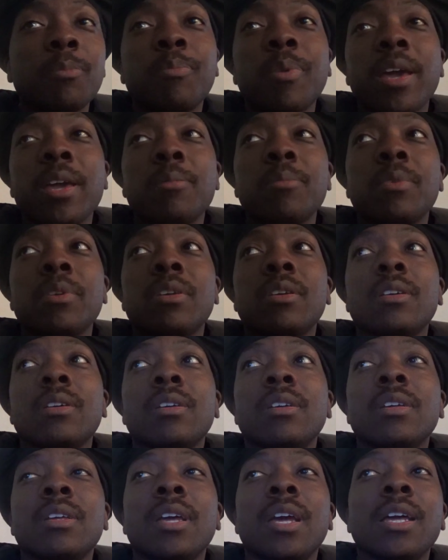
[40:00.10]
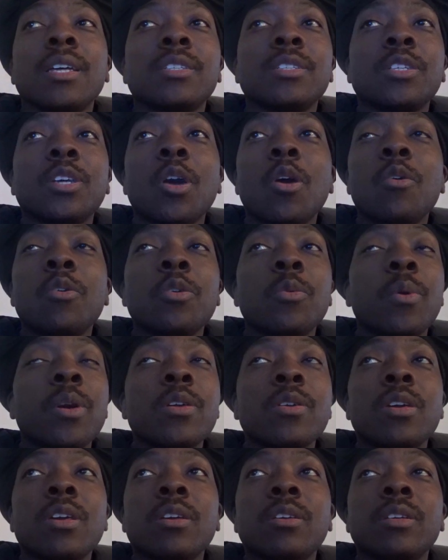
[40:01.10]
to pay me. That's the only way
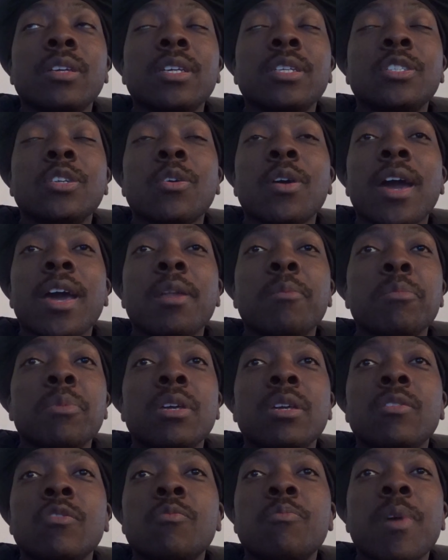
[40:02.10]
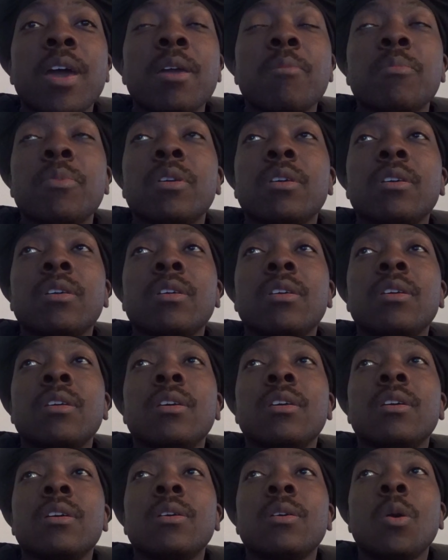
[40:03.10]
you can get joke out of me. Pay me,
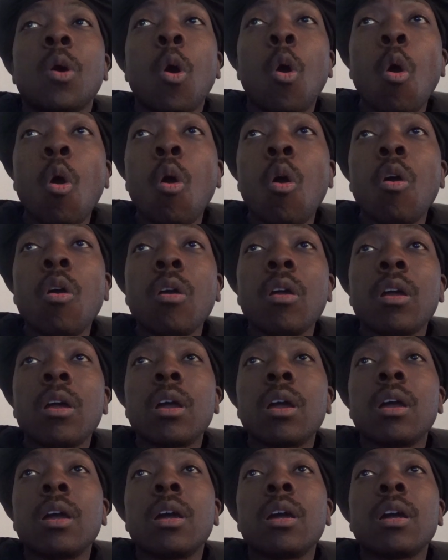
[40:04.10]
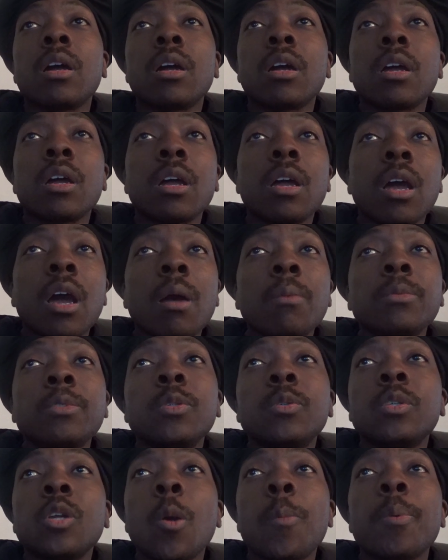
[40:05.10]
or come
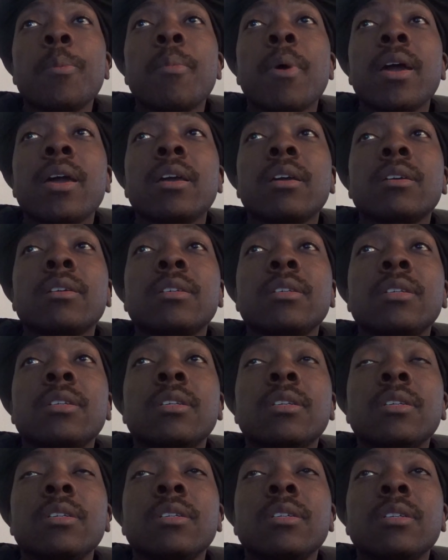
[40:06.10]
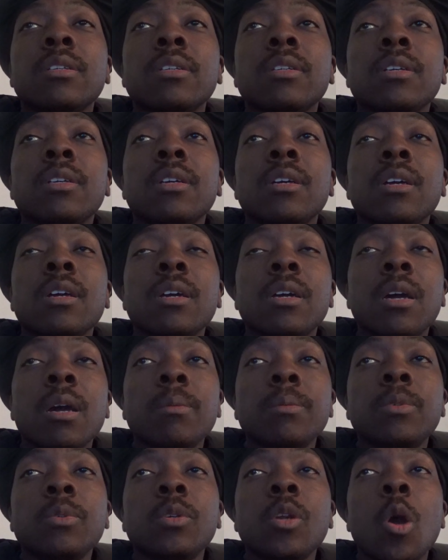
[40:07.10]
to an open mic.
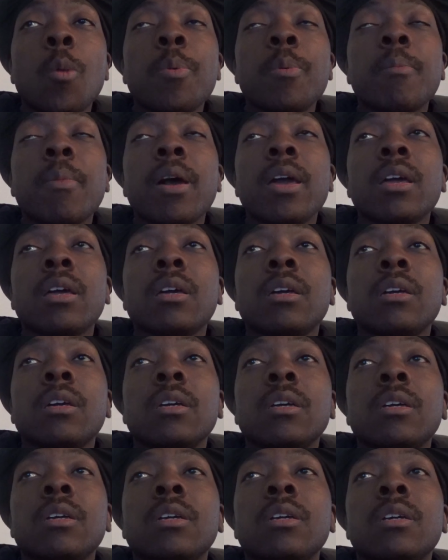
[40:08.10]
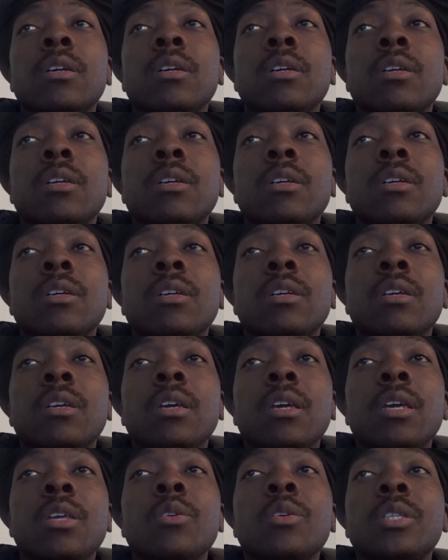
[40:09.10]
Come to an open mic,
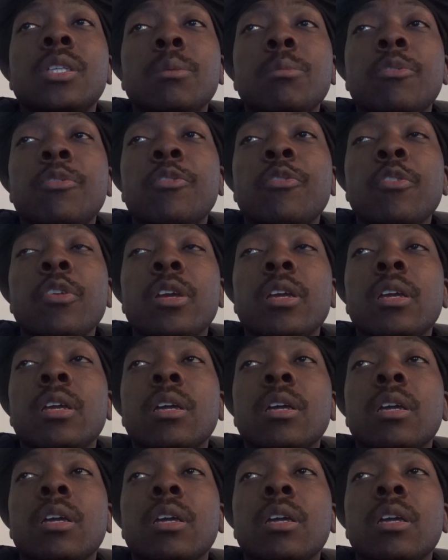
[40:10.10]
and you can see me for free.